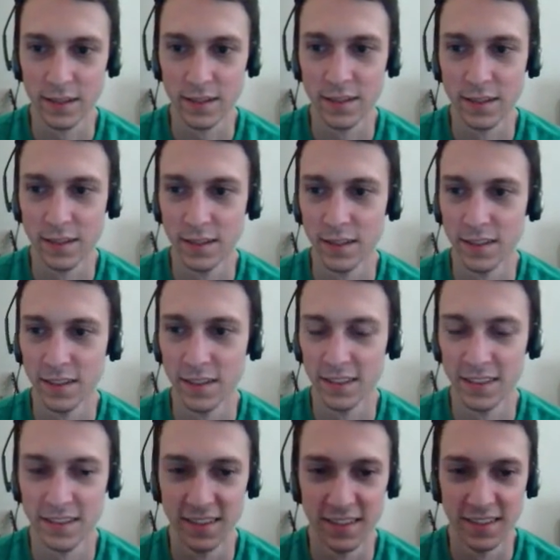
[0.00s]

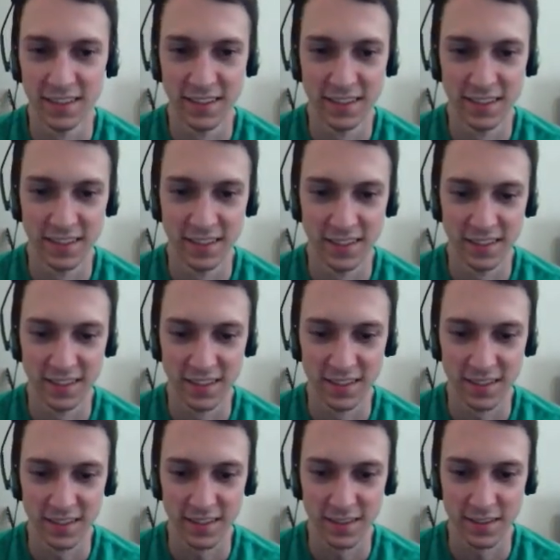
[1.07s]

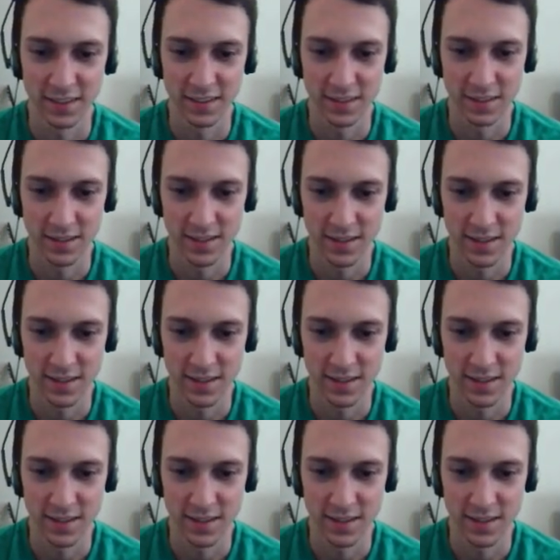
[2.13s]
Nobody speaks.